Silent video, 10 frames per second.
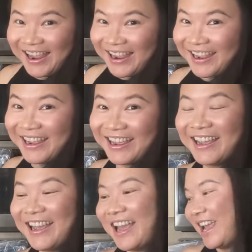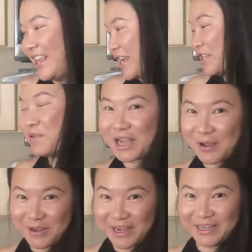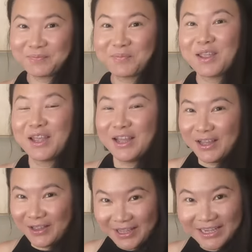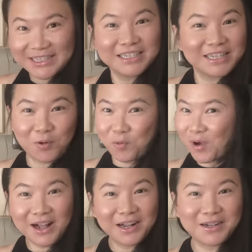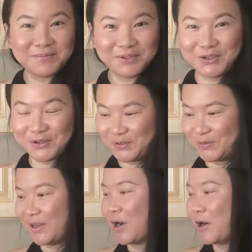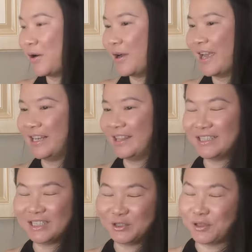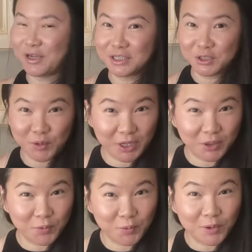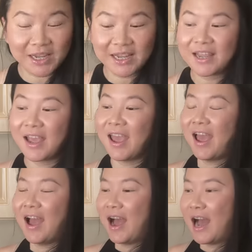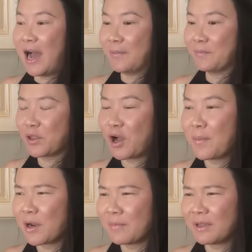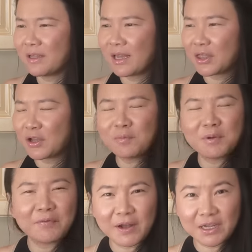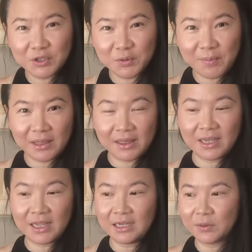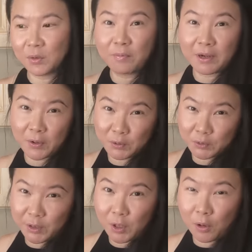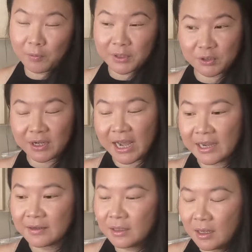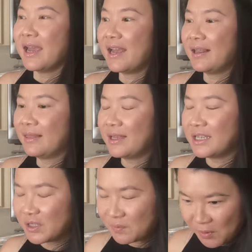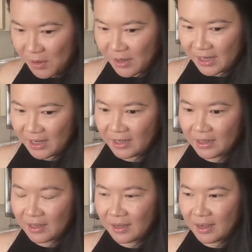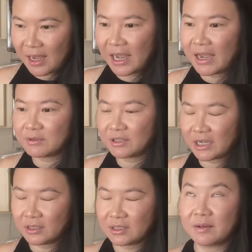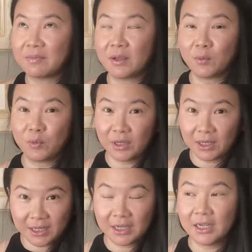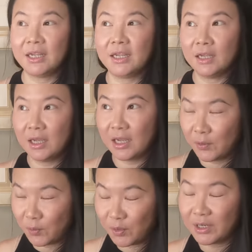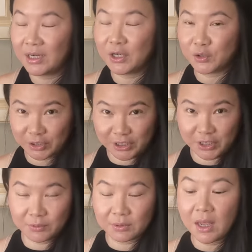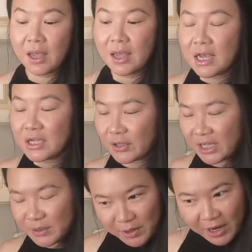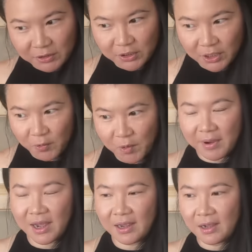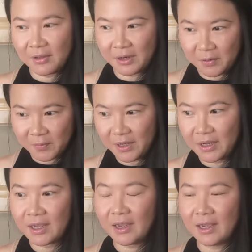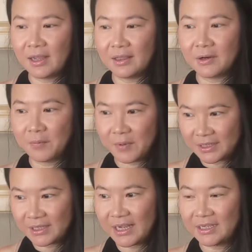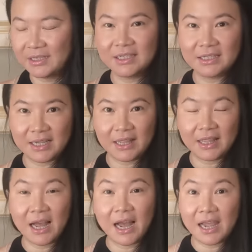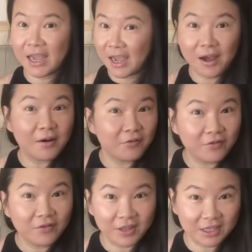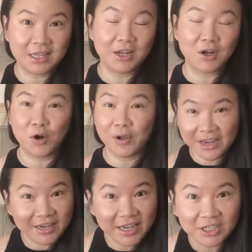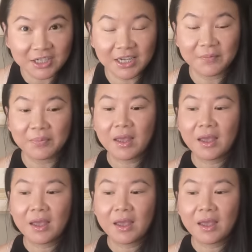Hey, thanks for coming. This is a welcome to grocery haul and this is 2023. Um, thought I'm gonna be, I thought it'd be fun to make the uh, throwback grocery haul with you guys. And this morning, I have to share something really, a uh, really interesting news. So this one, I was talking with my uh, therapy uh, therapist, and she said that I have this thing called ADHD,